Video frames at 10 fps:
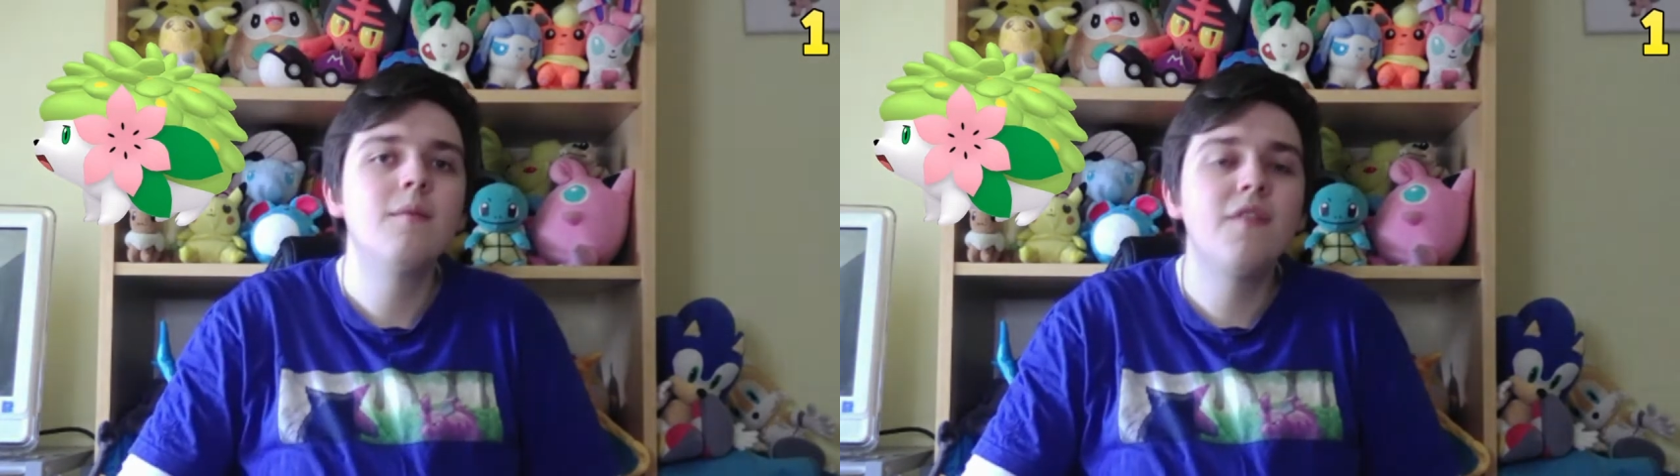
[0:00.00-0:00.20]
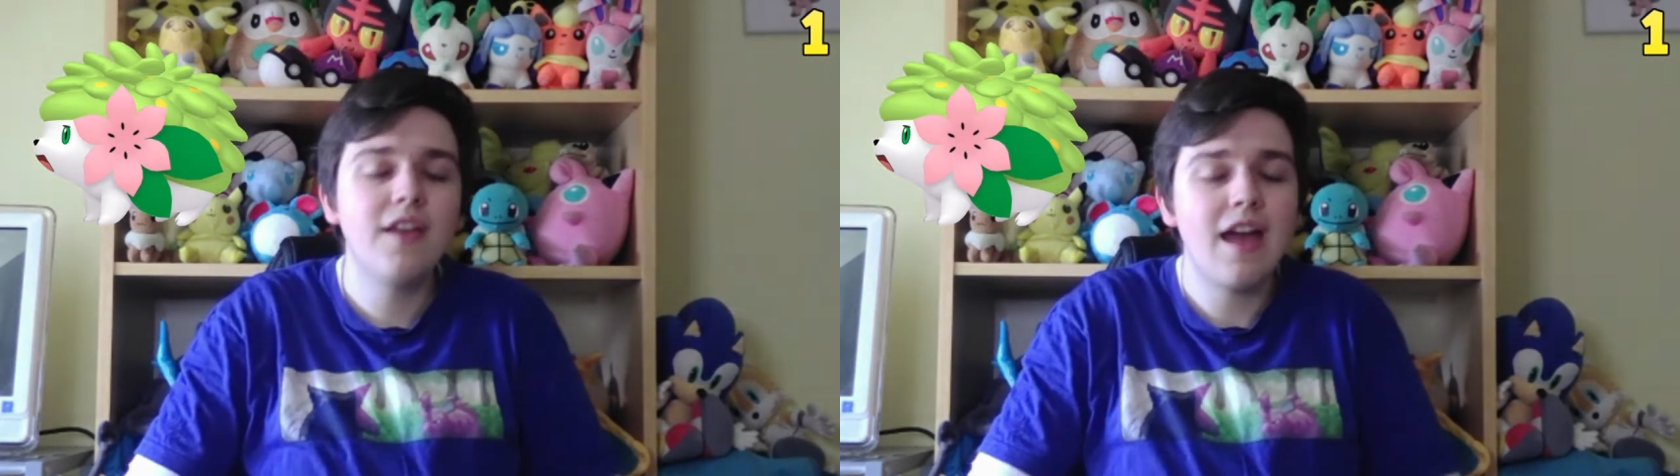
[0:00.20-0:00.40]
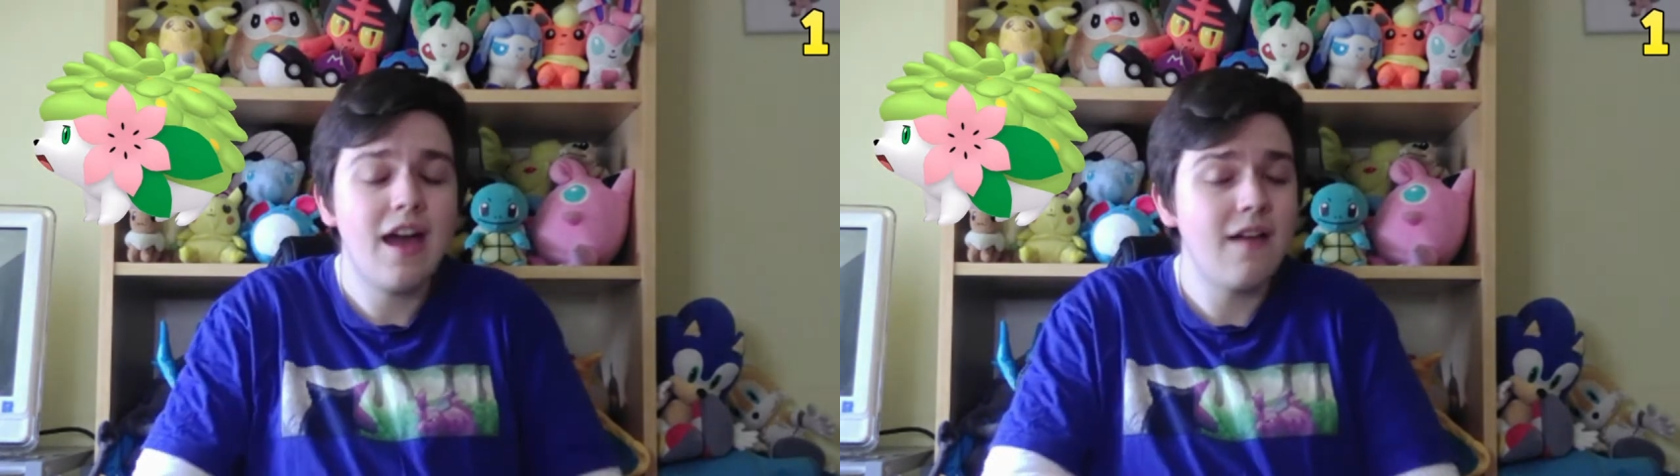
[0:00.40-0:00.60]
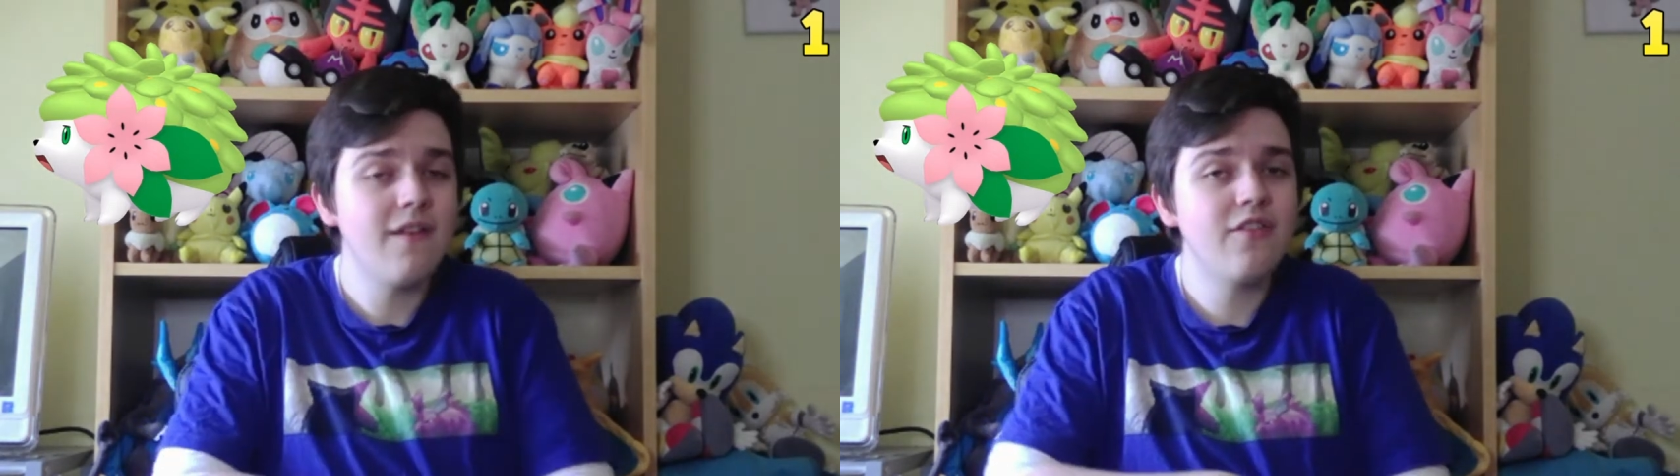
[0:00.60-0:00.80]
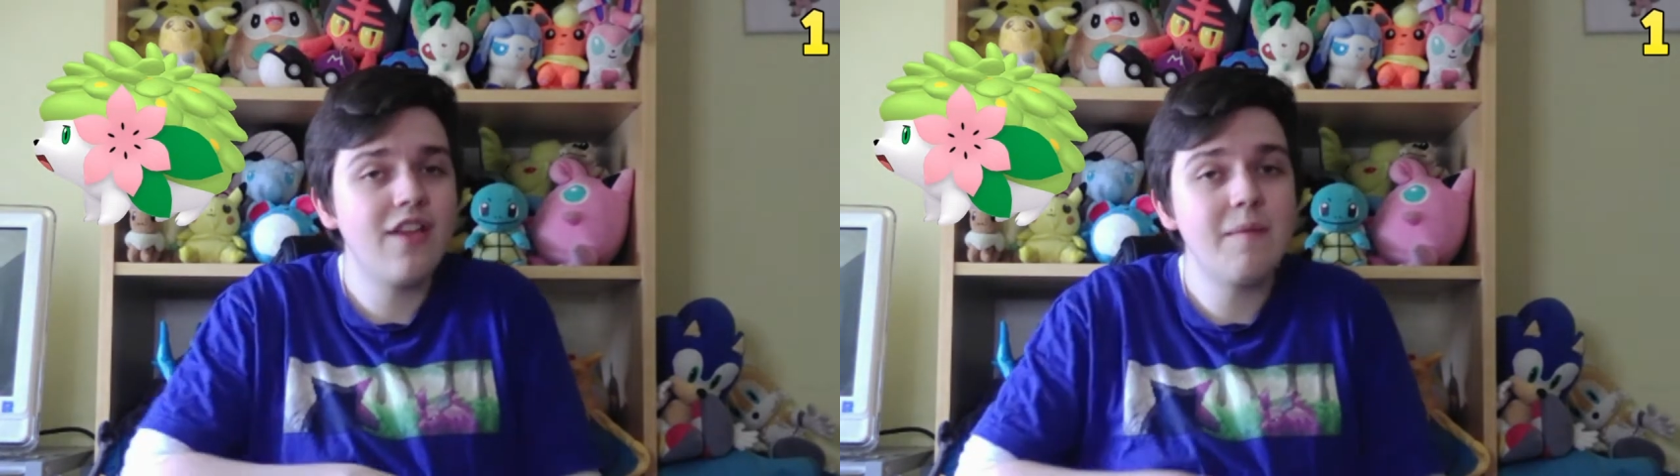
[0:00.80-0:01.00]
But yeah, I
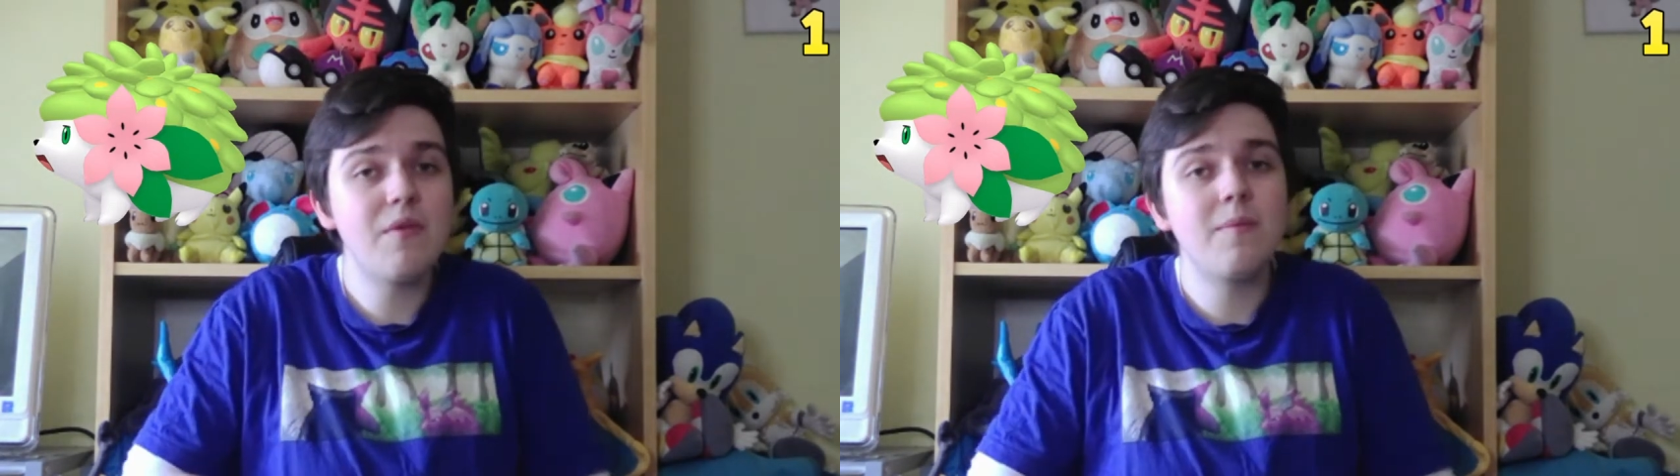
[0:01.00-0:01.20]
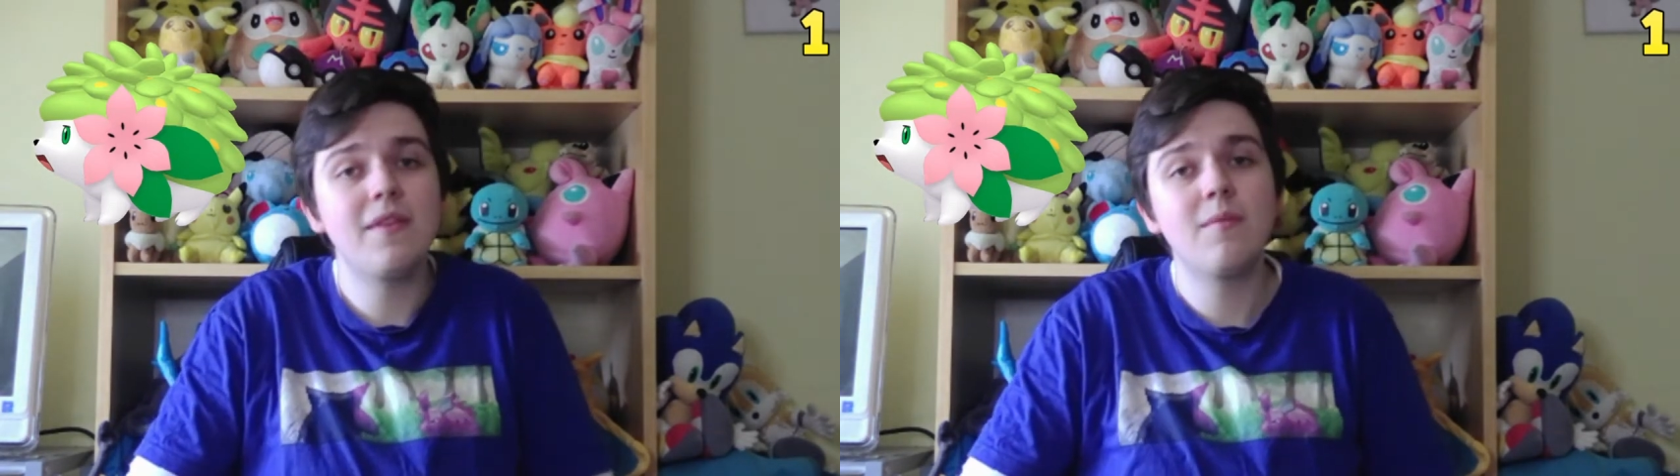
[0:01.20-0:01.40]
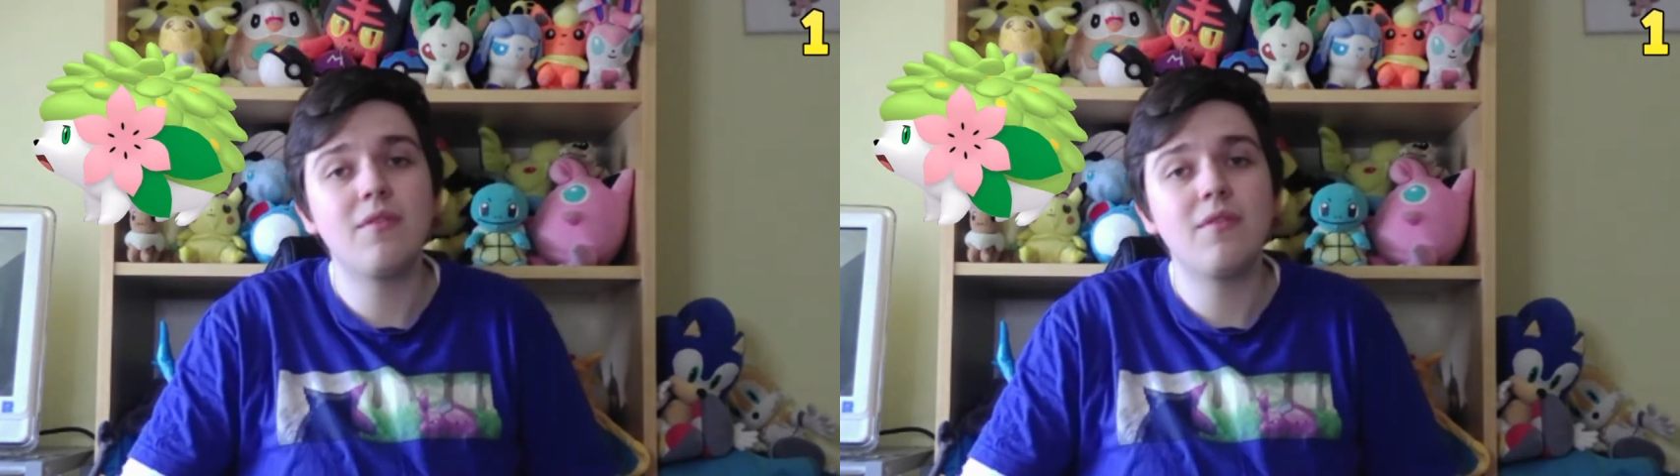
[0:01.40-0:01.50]
think Shaman would be the